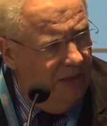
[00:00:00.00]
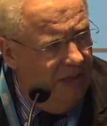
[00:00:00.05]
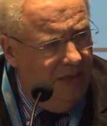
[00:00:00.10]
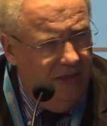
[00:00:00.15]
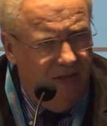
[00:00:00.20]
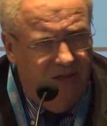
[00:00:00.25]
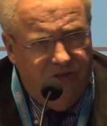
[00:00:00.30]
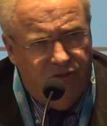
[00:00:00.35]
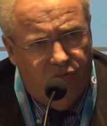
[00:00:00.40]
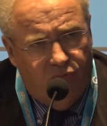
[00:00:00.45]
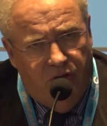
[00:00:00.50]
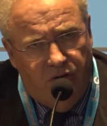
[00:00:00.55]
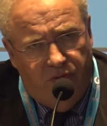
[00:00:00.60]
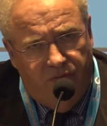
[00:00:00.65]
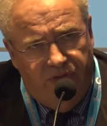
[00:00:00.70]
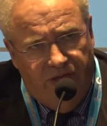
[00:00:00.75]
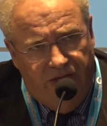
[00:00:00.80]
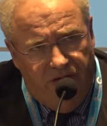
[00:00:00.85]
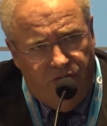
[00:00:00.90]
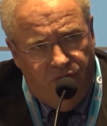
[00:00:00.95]
this is one of
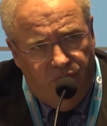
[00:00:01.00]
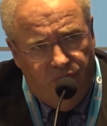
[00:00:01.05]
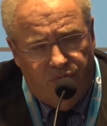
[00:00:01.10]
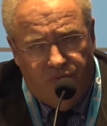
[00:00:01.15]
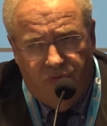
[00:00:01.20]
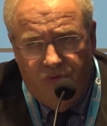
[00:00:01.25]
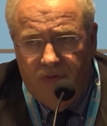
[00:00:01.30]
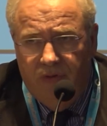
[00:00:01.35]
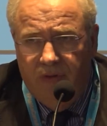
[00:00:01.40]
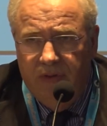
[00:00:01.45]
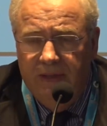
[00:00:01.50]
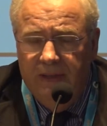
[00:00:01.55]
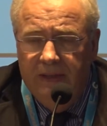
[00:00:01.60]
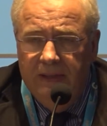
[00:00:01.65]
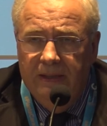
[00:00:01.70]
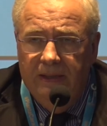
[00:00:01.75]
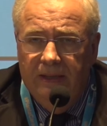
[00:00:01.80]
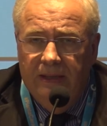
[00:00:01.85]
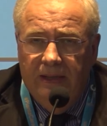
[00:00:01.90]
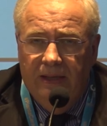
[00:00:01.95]
the issues, no?
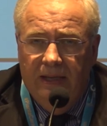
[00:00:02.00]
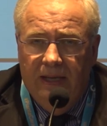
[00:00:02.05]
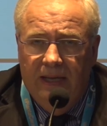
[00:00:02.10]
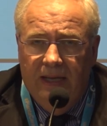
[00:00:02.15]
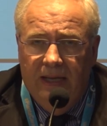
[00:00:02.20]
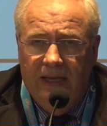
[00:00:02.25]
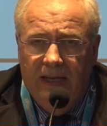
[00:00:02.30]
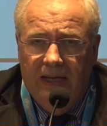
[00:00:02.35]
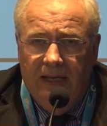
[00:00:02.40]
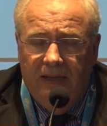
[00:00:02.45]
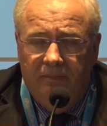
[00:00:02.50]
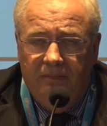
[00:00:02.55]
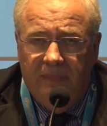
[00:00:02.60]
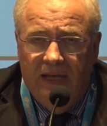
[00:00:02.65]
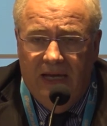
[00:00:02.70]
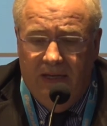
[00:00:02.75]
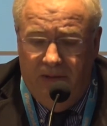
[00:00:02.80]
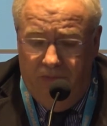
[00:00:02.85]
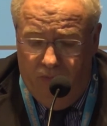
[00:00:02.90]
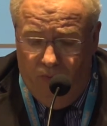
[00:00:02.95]

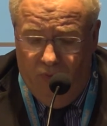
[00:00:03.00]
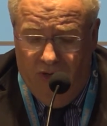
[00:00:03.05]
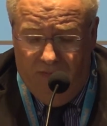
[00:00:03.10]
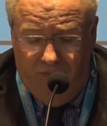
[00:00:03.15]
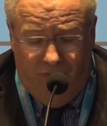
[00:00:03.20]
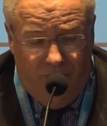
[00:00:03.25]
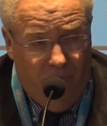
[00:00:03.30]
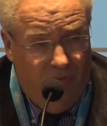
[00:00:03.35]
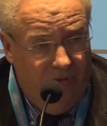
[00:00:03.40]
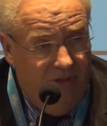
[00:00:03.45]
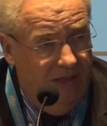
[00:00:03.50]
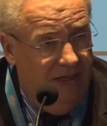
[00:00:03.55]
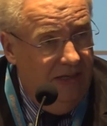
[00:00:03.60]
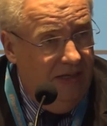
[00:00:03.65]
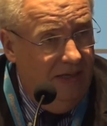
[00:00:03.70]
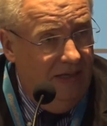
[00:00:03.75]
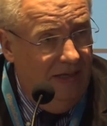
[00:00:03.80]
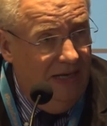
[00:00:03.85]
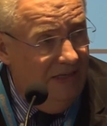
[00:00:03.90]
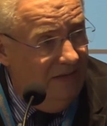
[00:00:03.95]
And well, for
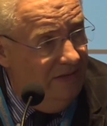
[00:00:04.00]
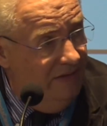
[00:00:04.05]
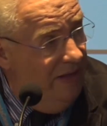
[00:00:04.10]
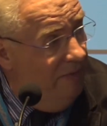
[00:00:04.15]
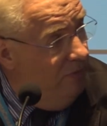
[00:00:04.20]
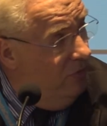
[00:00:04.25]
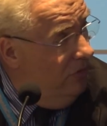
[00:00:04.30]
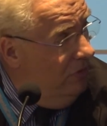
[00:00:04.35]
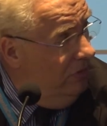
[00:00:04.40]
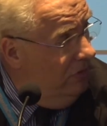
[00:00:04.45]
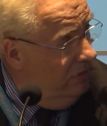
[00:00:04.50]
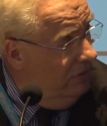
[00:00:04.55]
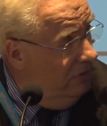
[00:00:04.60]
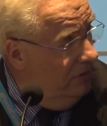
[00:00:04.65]
the last table,